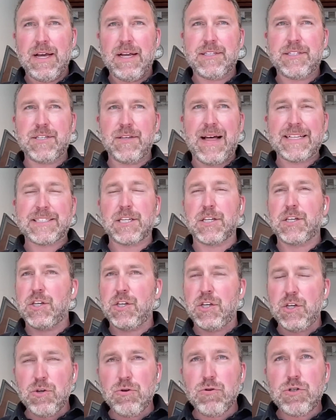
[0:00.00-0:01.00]
And so that's a
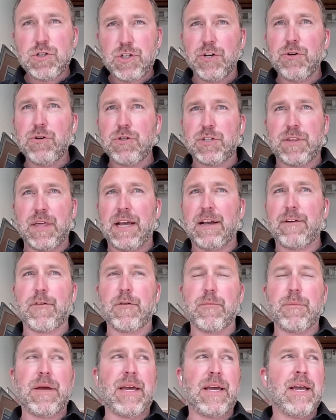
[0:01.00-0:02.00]
huge, huge thing
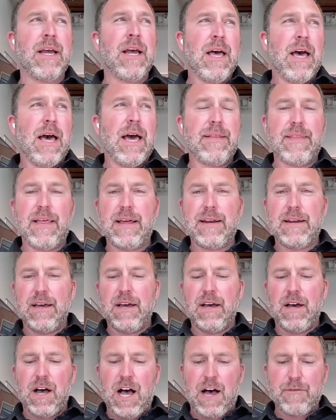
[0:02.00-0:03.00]
for me. And then
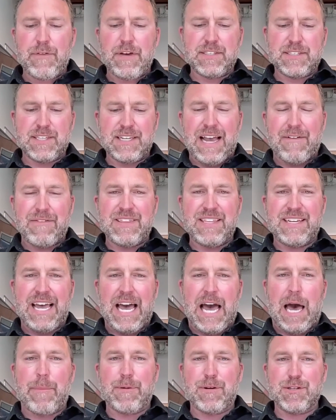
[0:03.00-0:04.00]
obviously having the
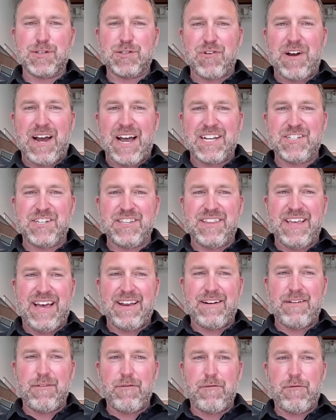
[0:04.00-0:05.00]
capital strategy
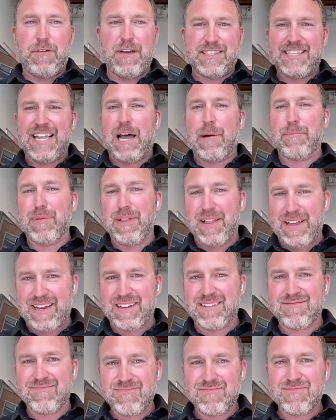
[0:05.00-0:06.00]
that fits that
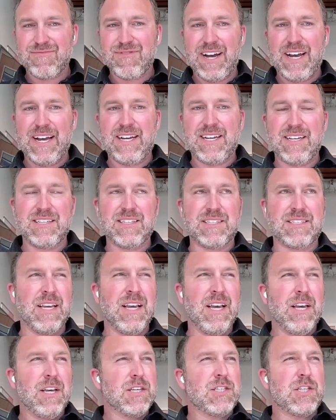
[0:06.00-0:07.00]
plan, right?
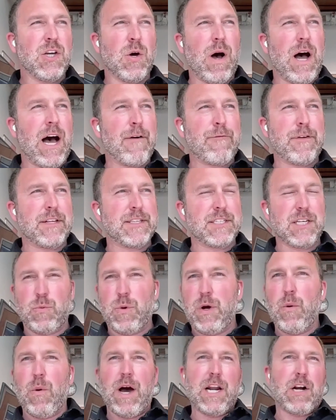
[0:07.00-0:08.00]
Because so often it's
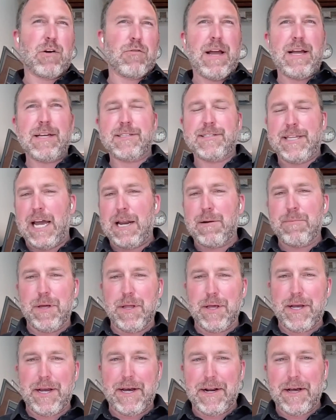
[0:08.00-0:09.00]
like, we want to raise 10
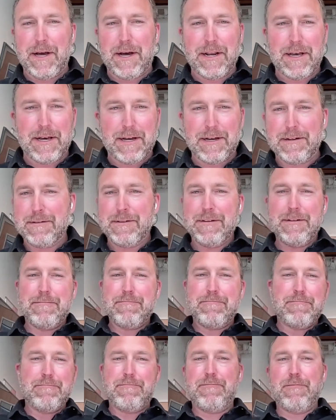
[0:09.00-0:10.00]
million on a
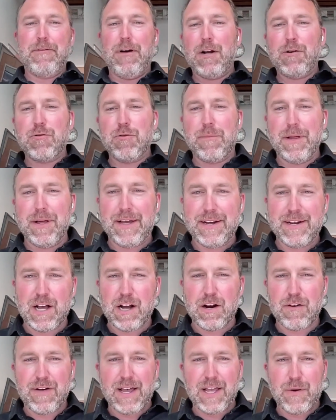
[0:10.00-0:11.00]
$100 million
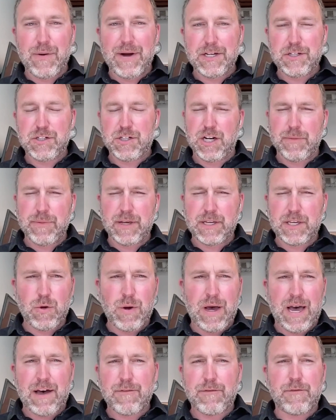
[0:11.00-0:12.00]
valuation. I'll be like,
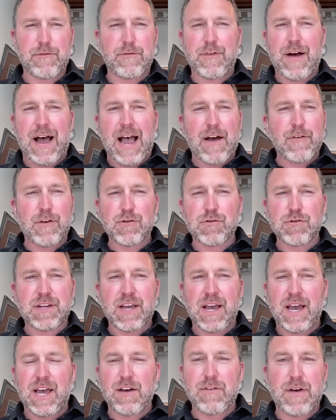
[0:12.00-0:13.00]
you have
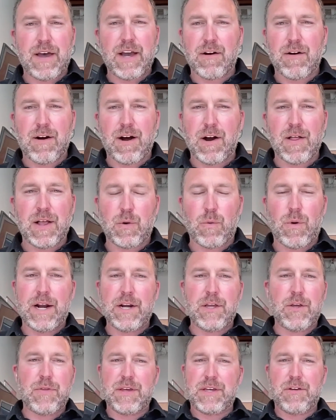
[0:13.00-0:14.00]
500K of ARR. Like,
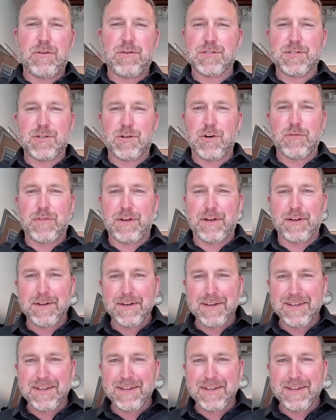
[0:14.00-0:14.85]
why do you think you deserve